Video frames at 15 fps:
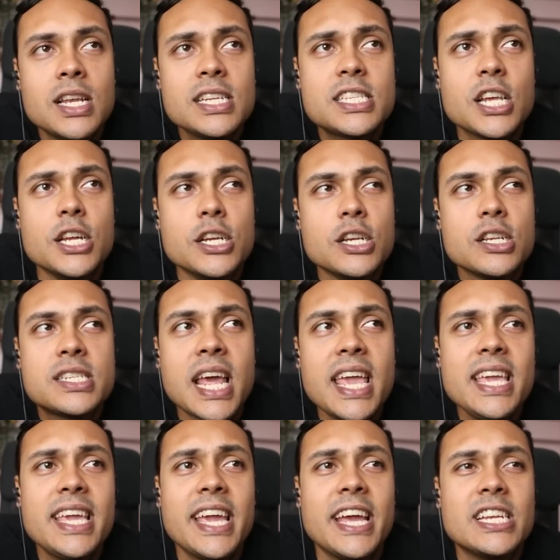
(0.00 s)
Listen,
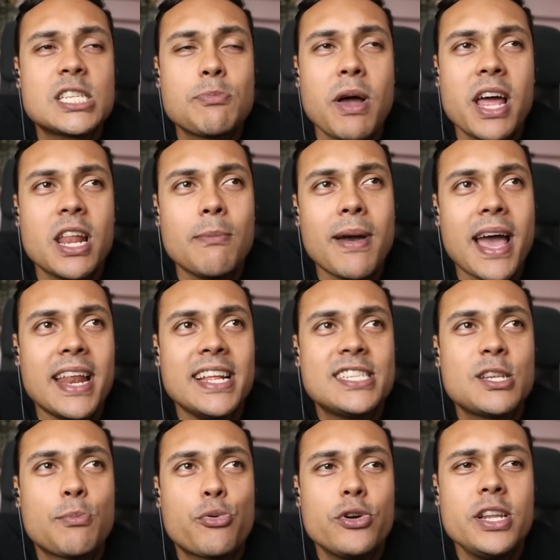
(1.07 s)
take it, Spider-Man. It's
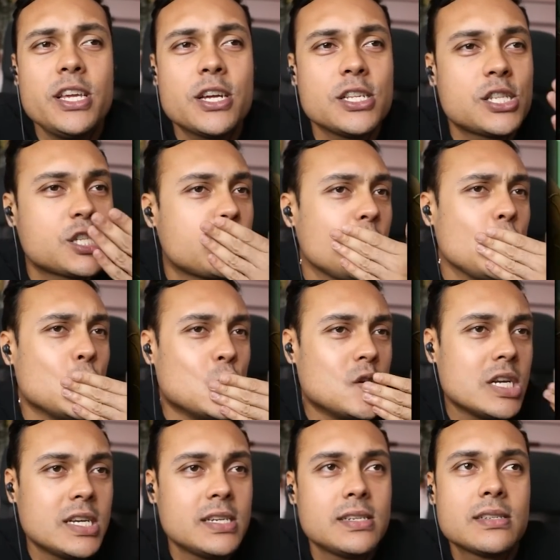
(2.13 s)
a pretty good Scorpion.
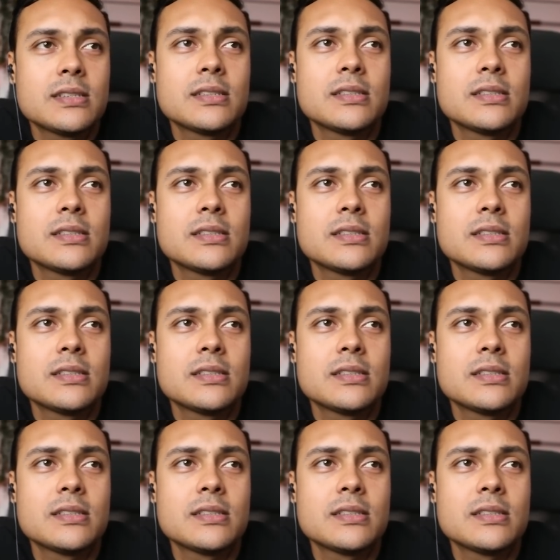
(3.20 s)
suit.